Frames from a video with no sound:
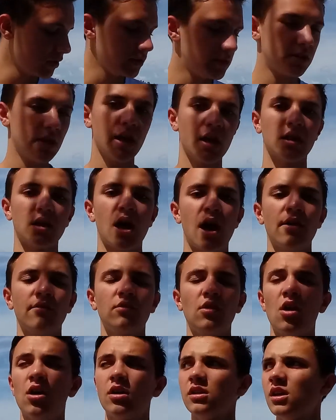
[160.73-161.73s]
stay alive
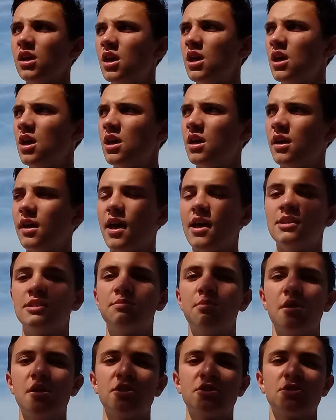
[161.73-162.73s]
long. And
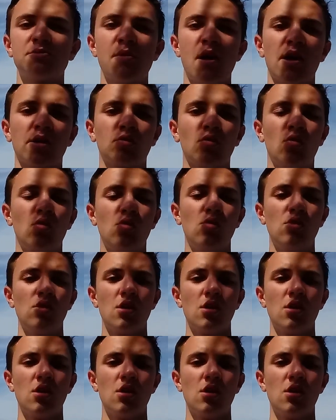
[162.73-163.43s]
Spanish mackerel